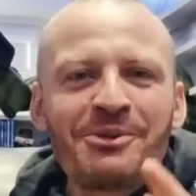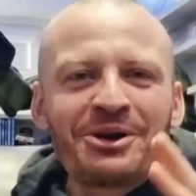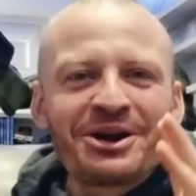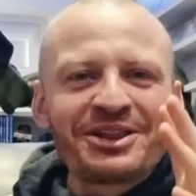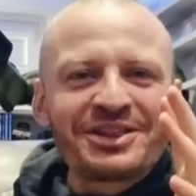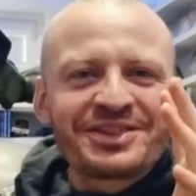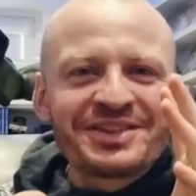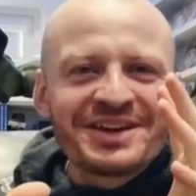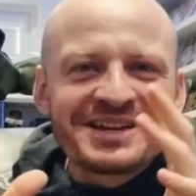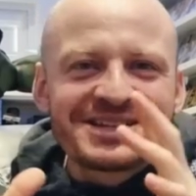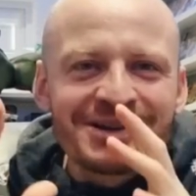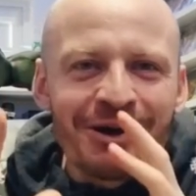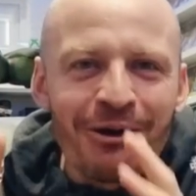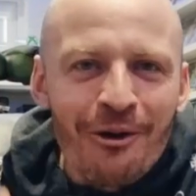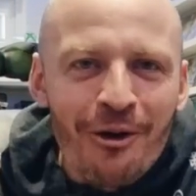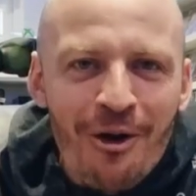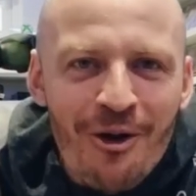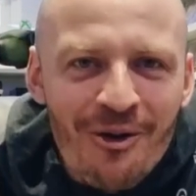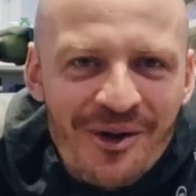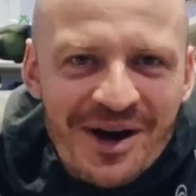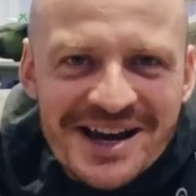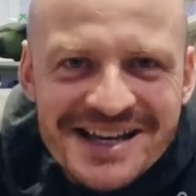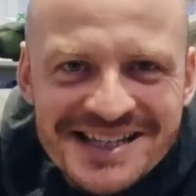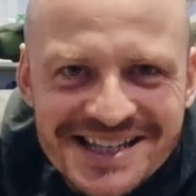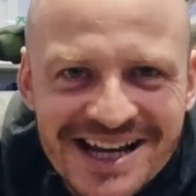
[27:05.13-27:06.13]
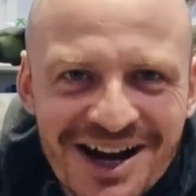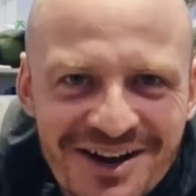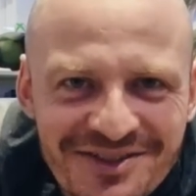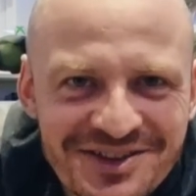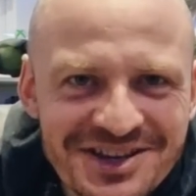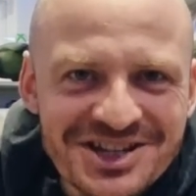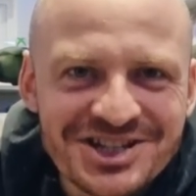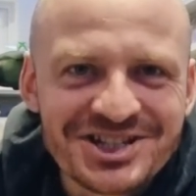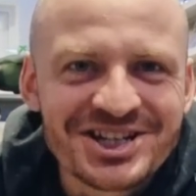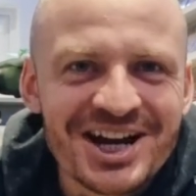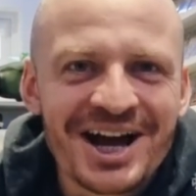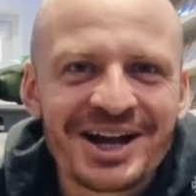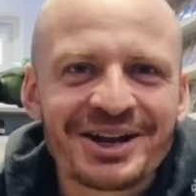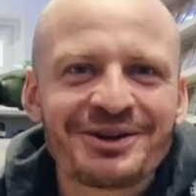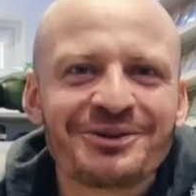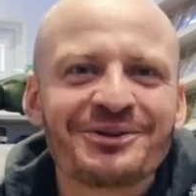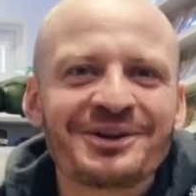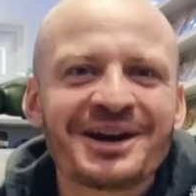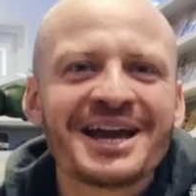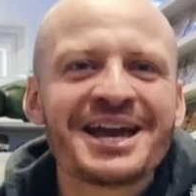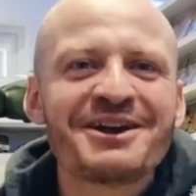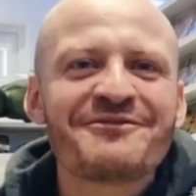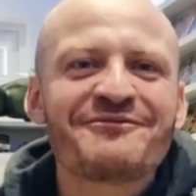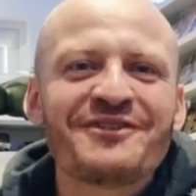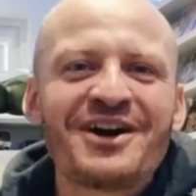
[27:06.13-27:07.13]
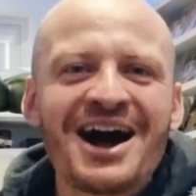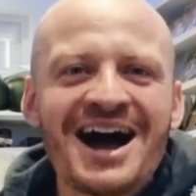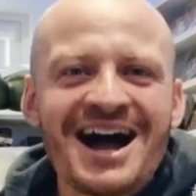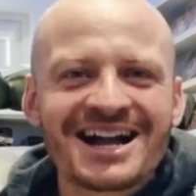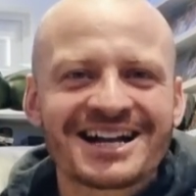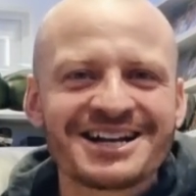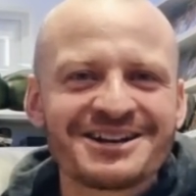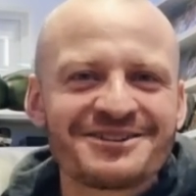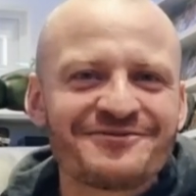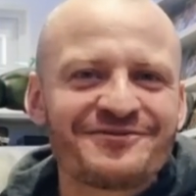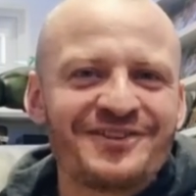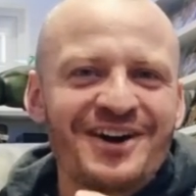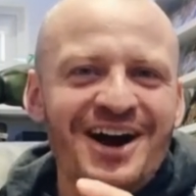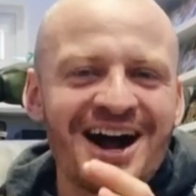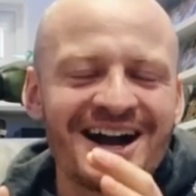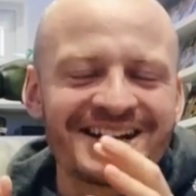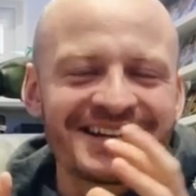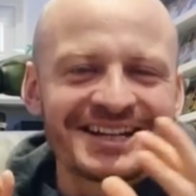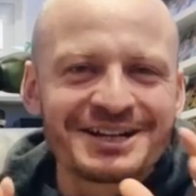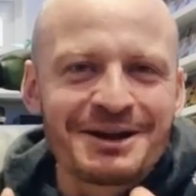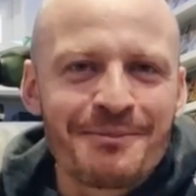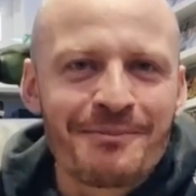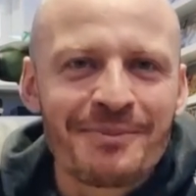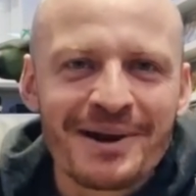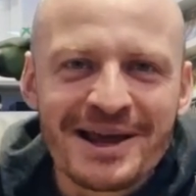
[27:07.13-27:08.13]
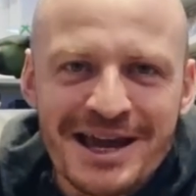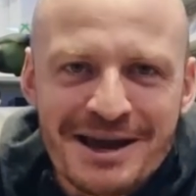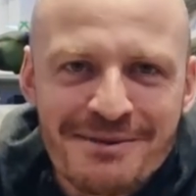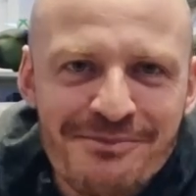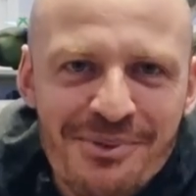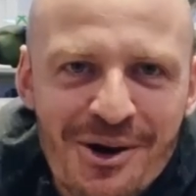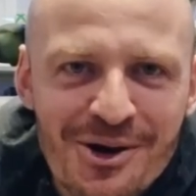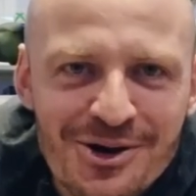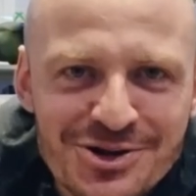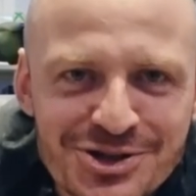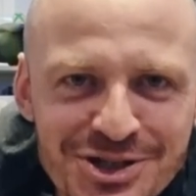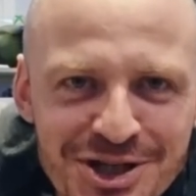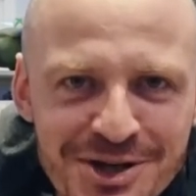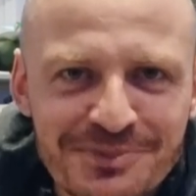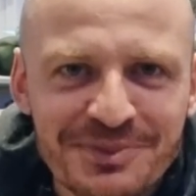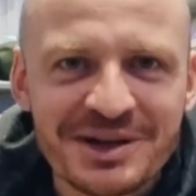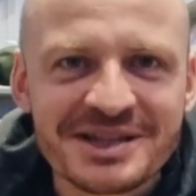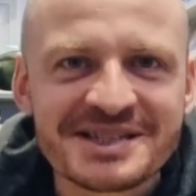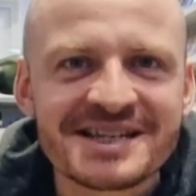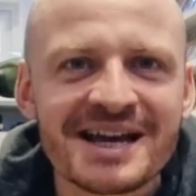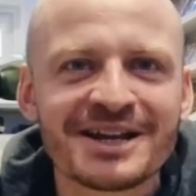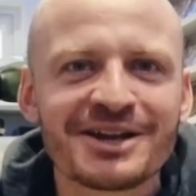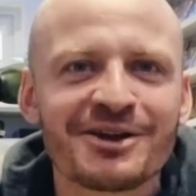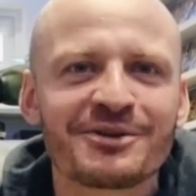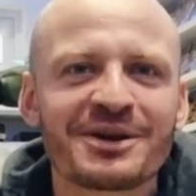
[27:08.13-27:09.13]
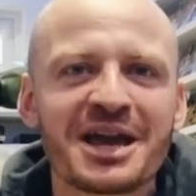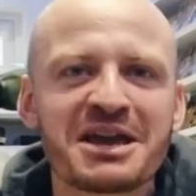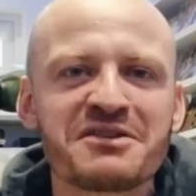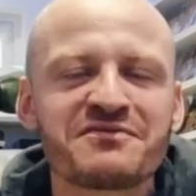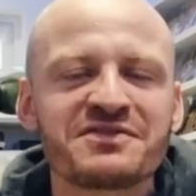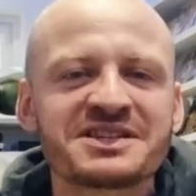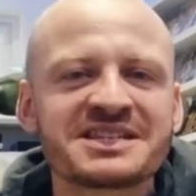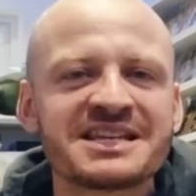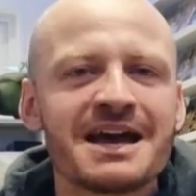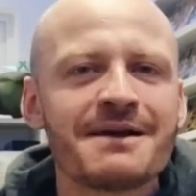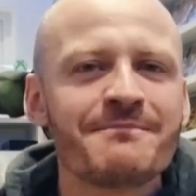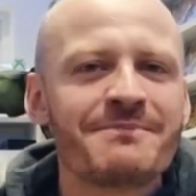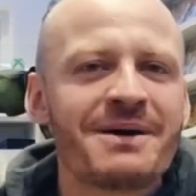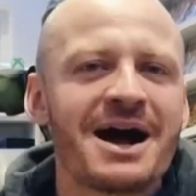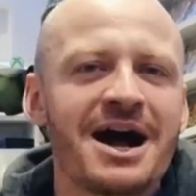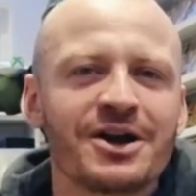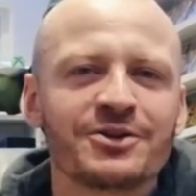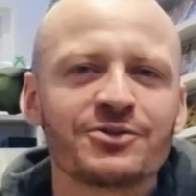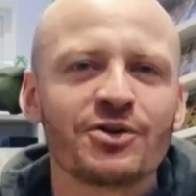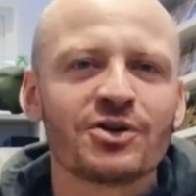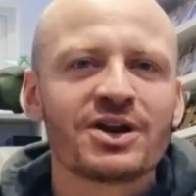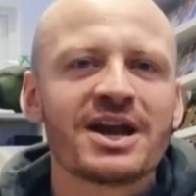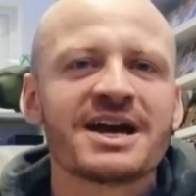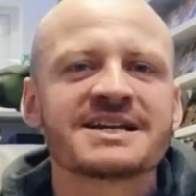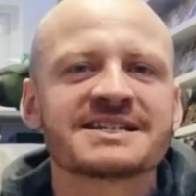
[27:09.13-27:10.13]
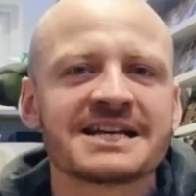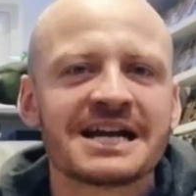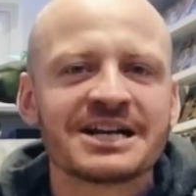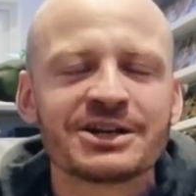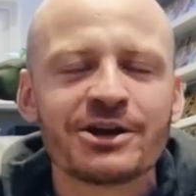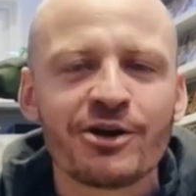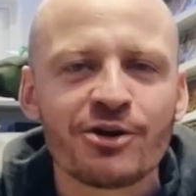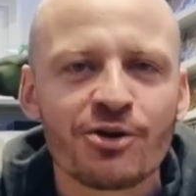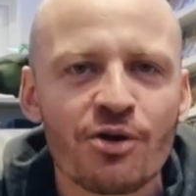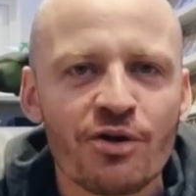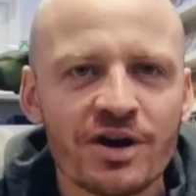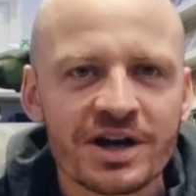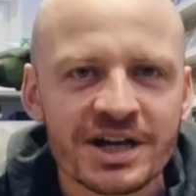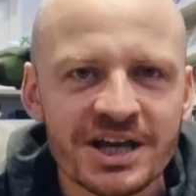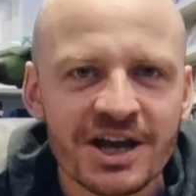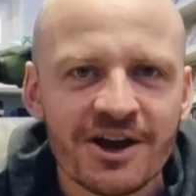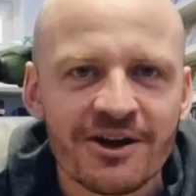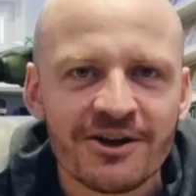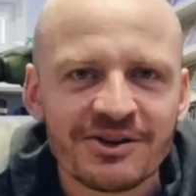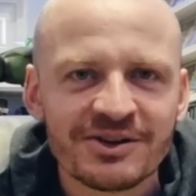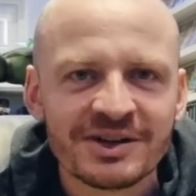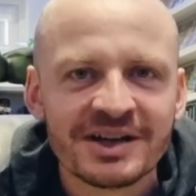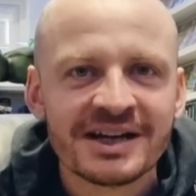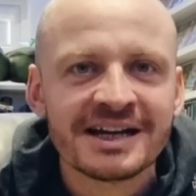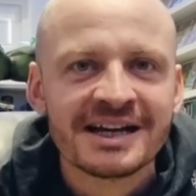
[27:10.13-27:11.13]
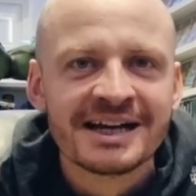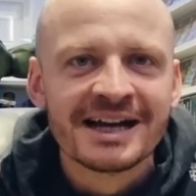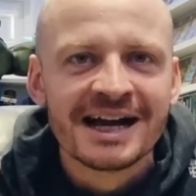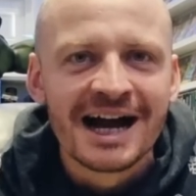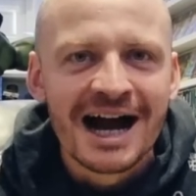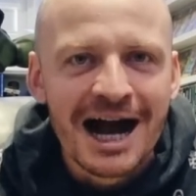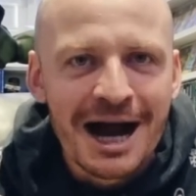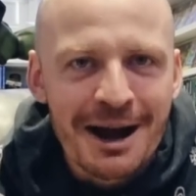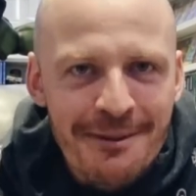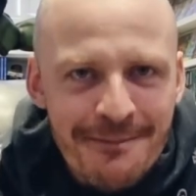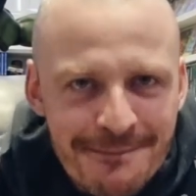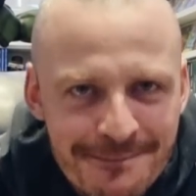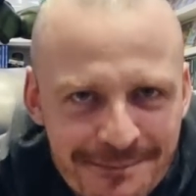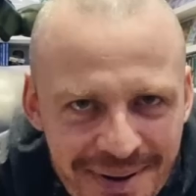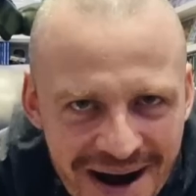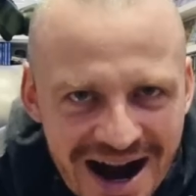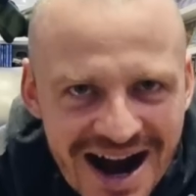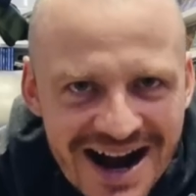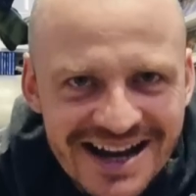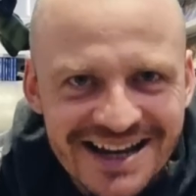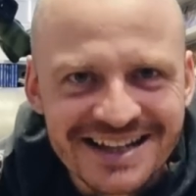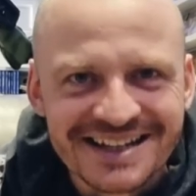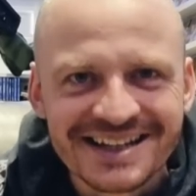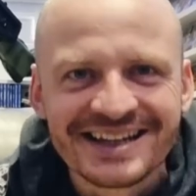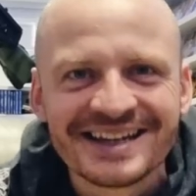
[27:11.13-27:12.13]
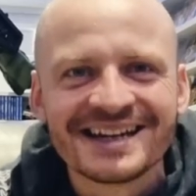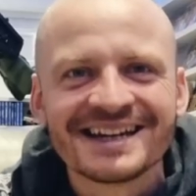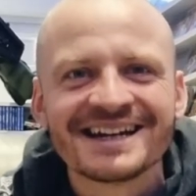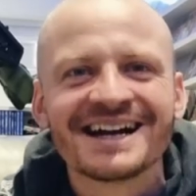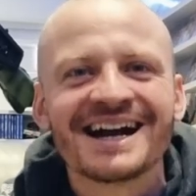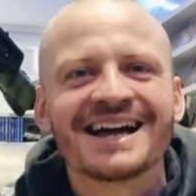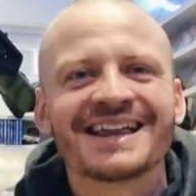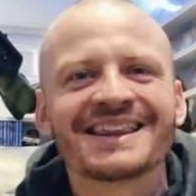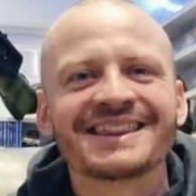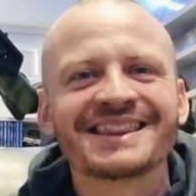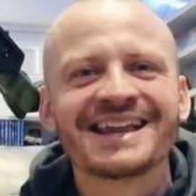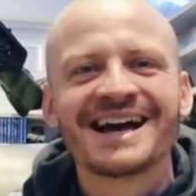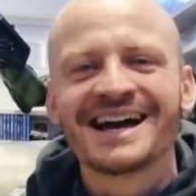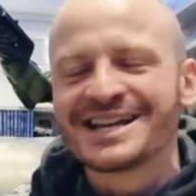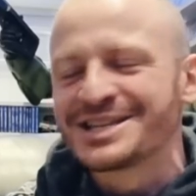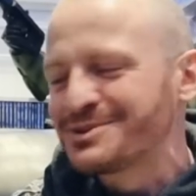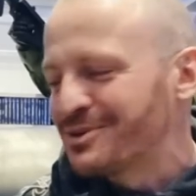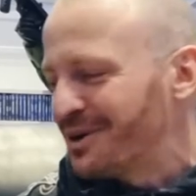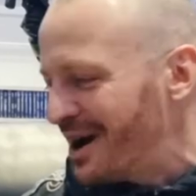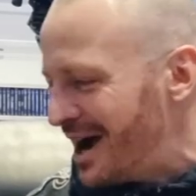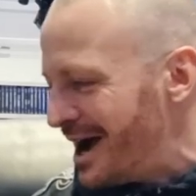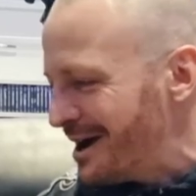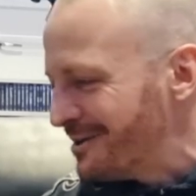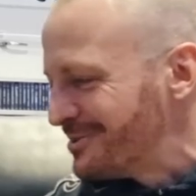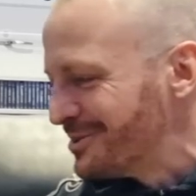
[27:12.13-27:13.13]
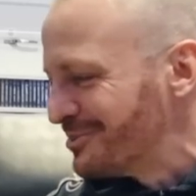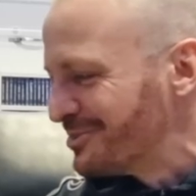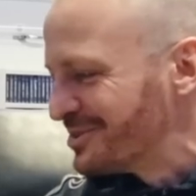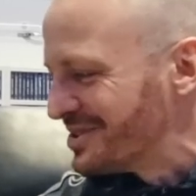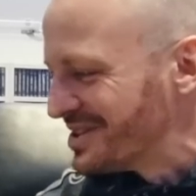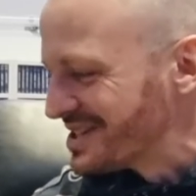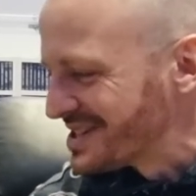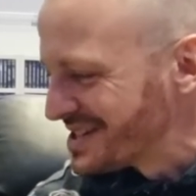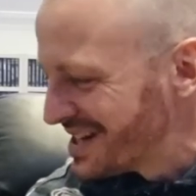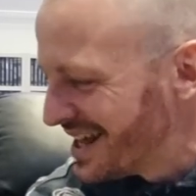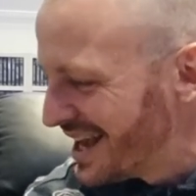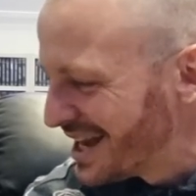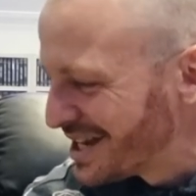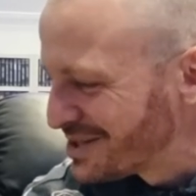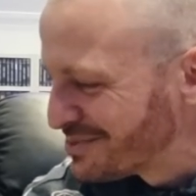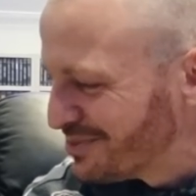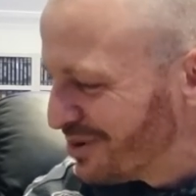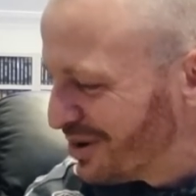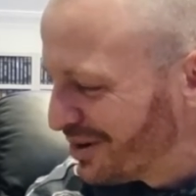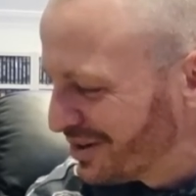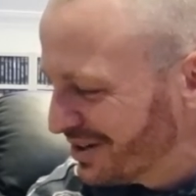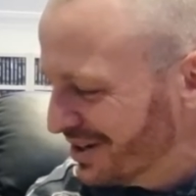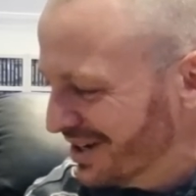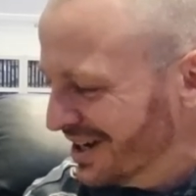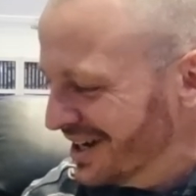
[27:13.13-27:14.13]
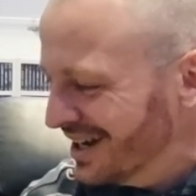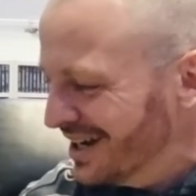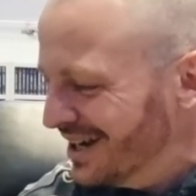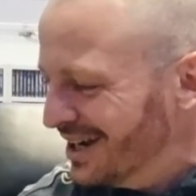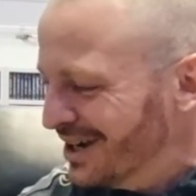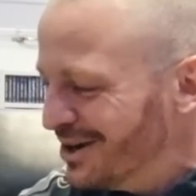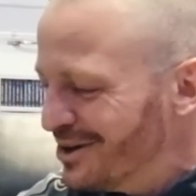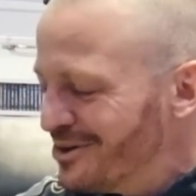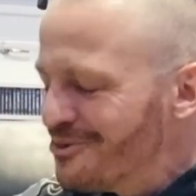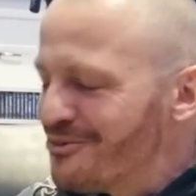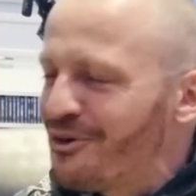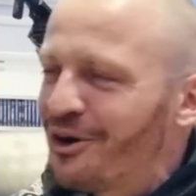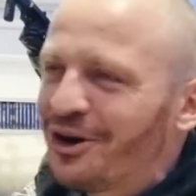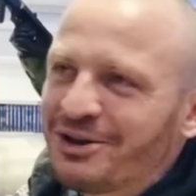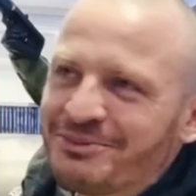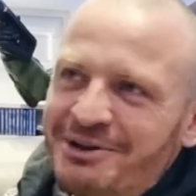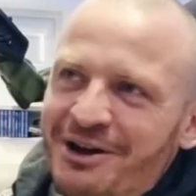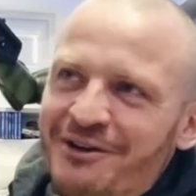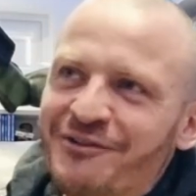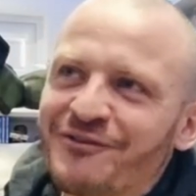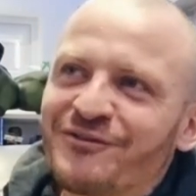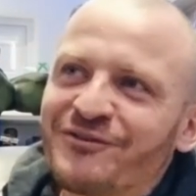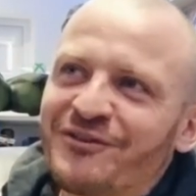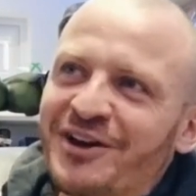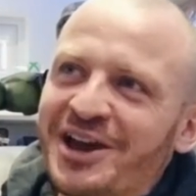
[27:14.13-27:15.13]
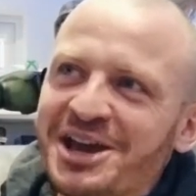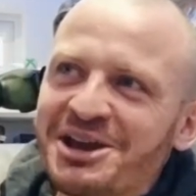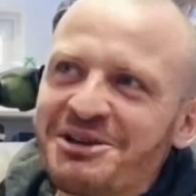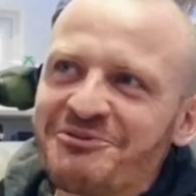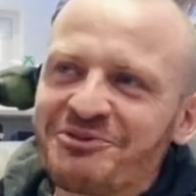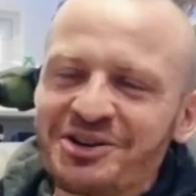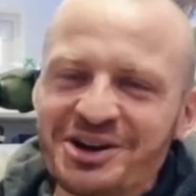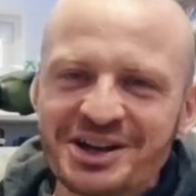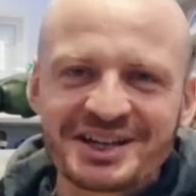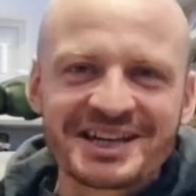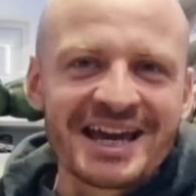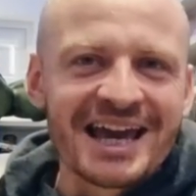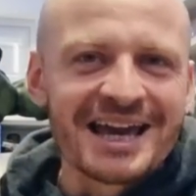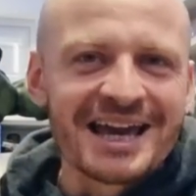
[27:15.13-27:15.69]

and one of the things I always say on this channel, if I can find a complete in-box Super Nintendo game for £10 or less I don't already own, I'm buying it, and that's what happened with this next one. One of my favourite